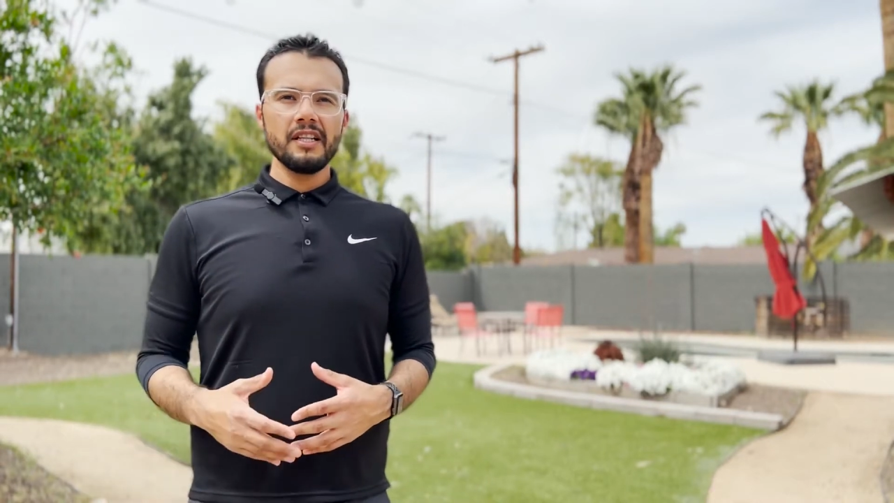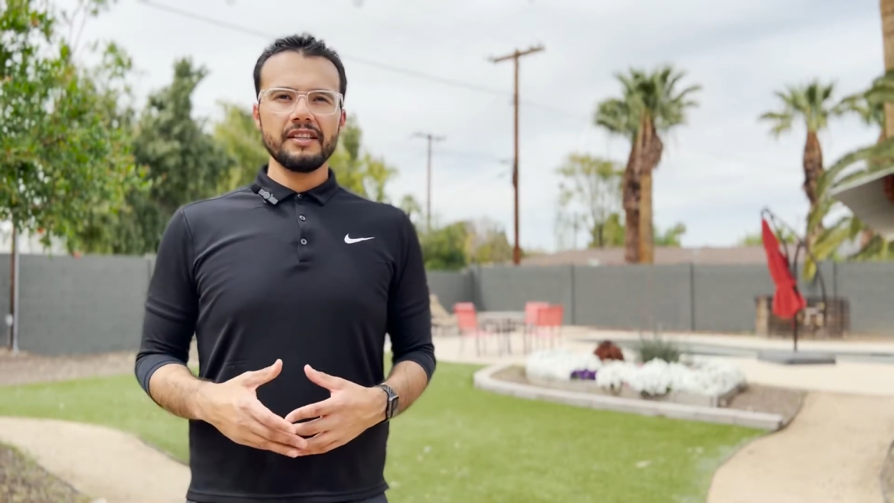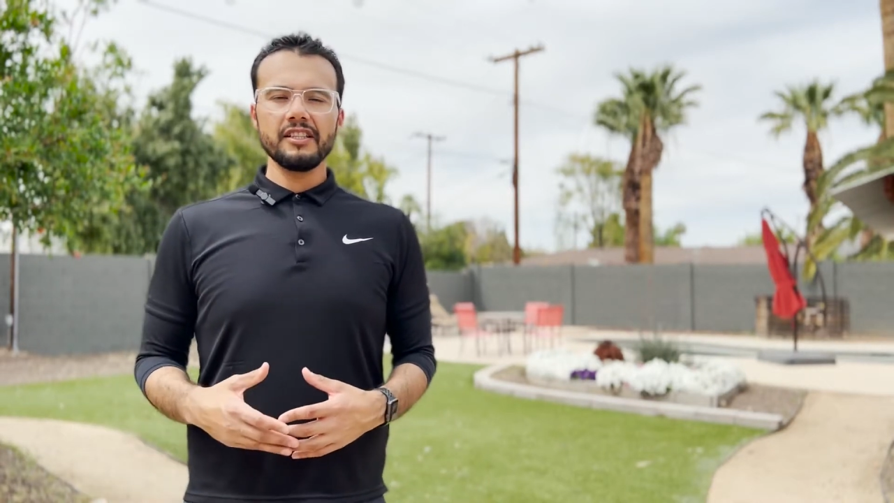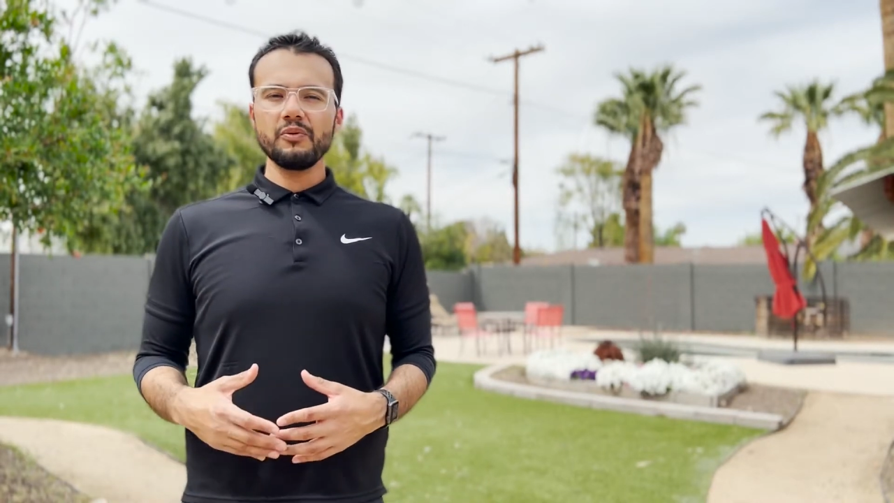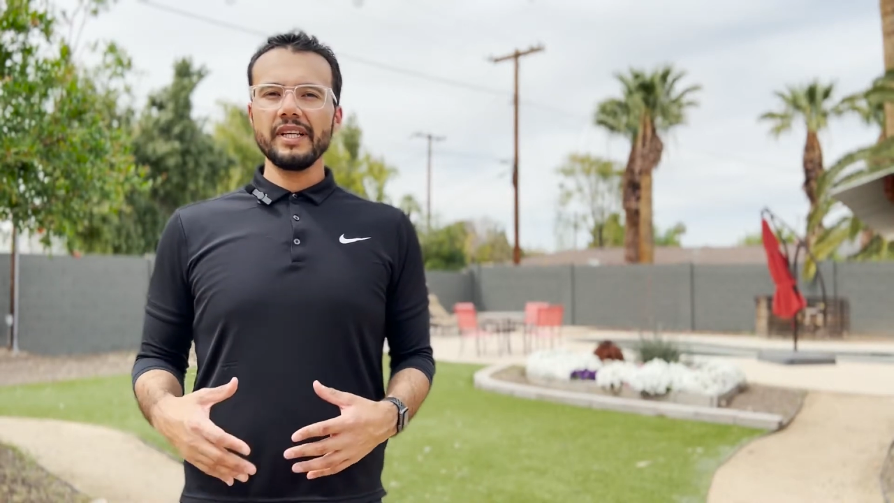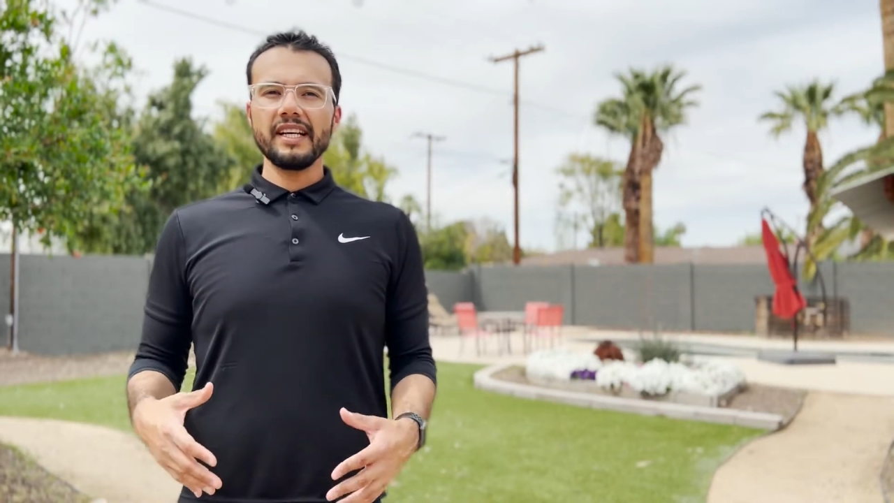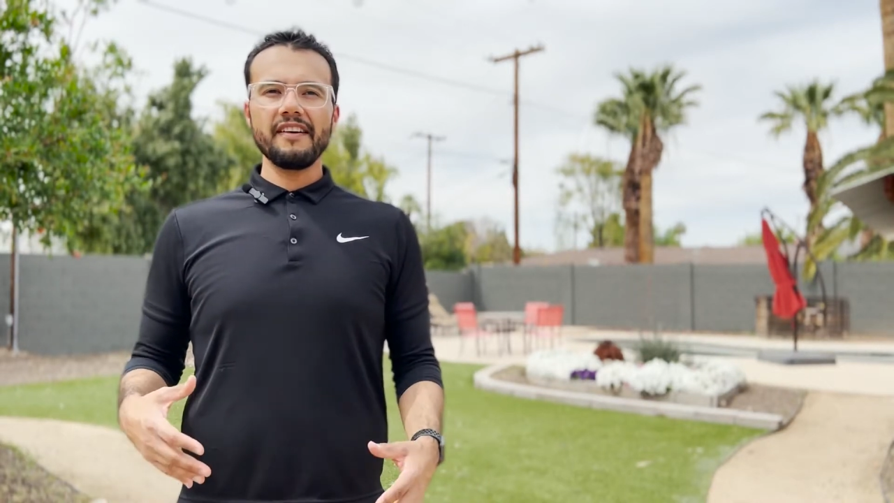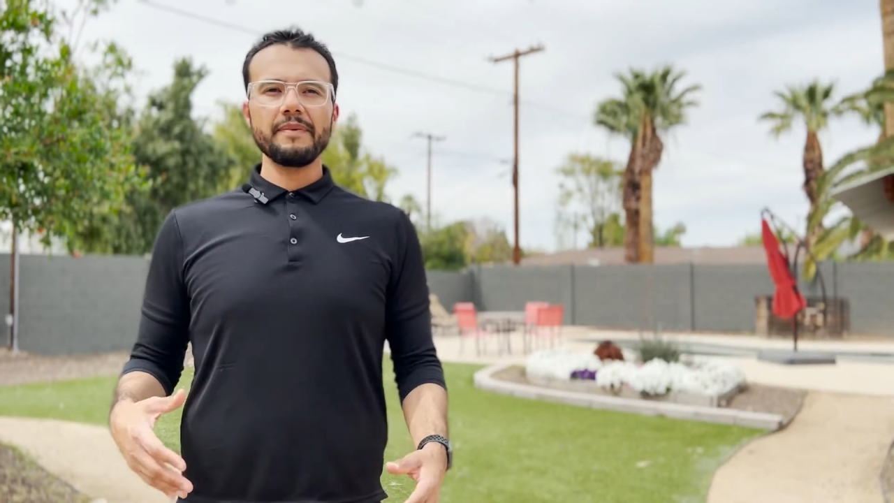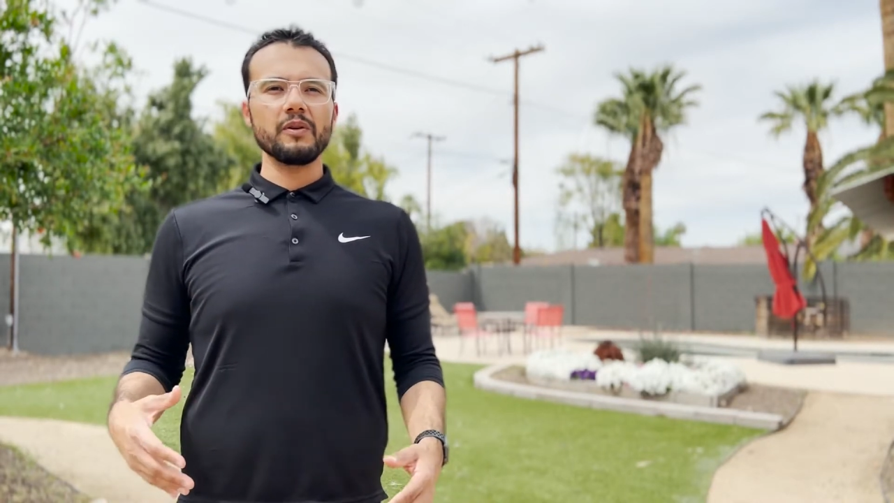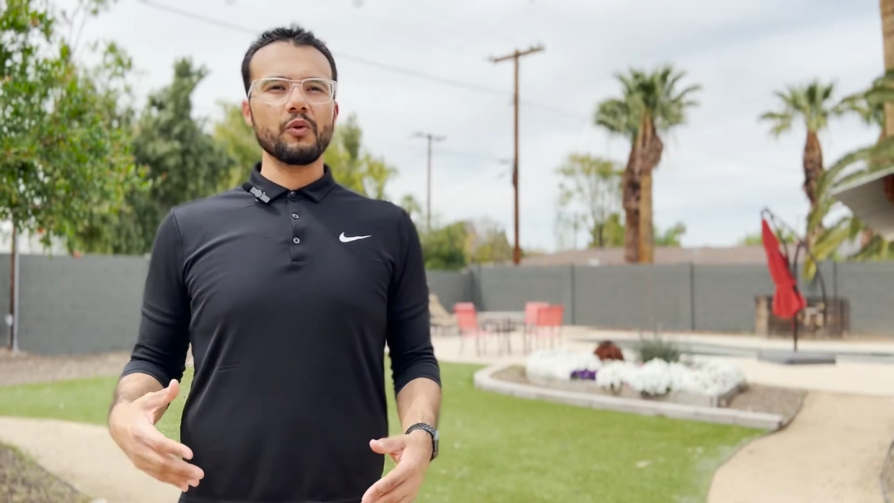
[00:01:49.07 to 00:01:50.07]
This week
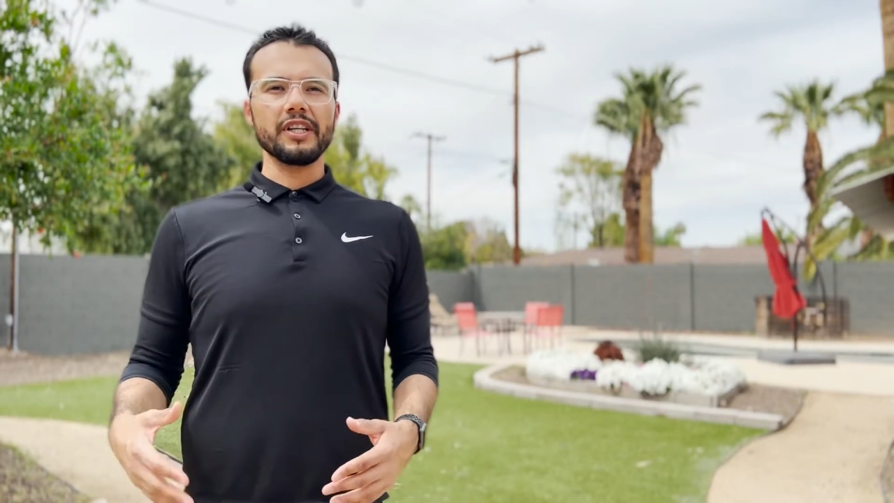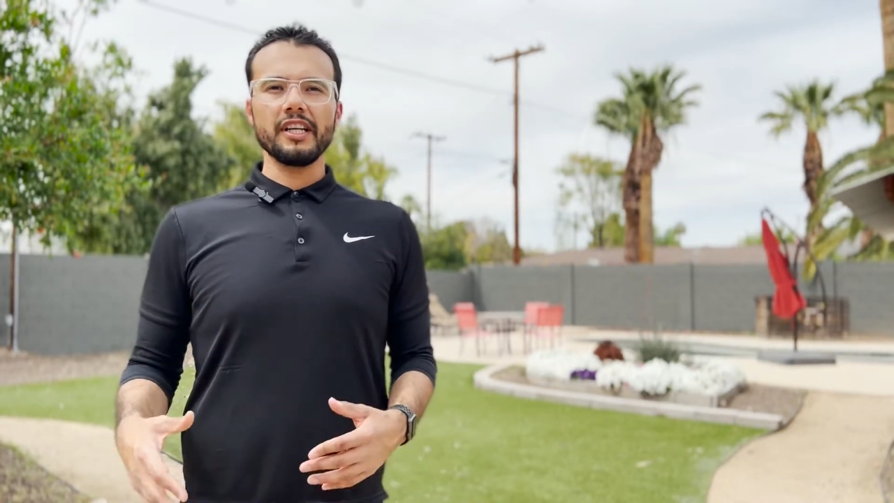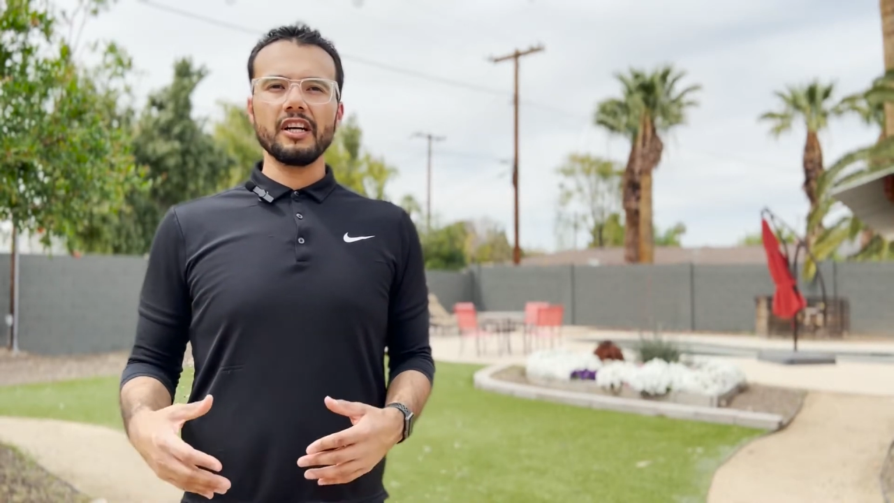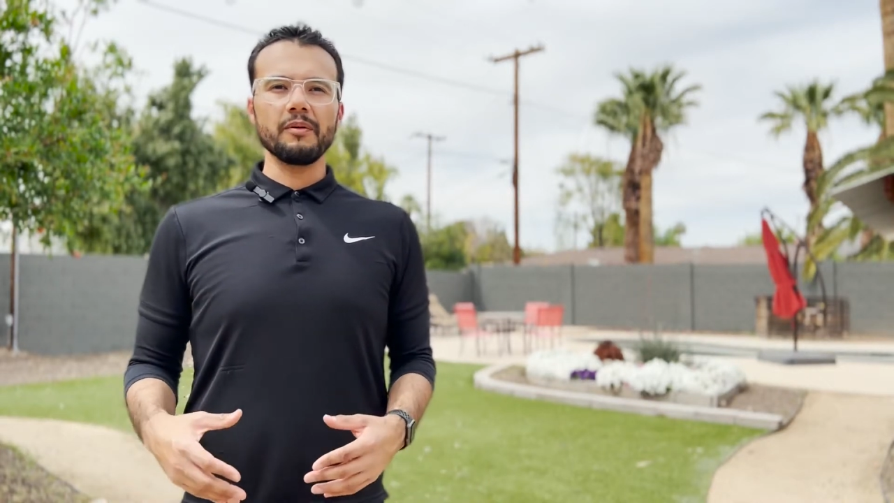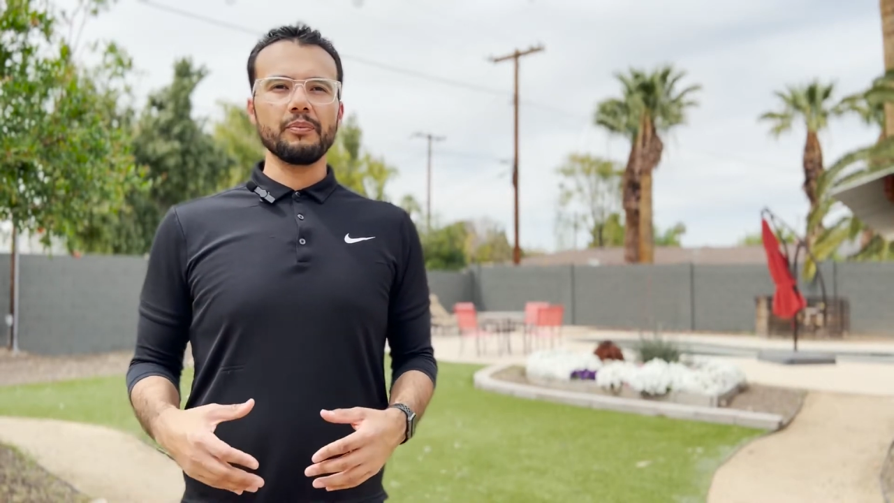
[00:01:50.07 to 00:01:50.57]
I've been working on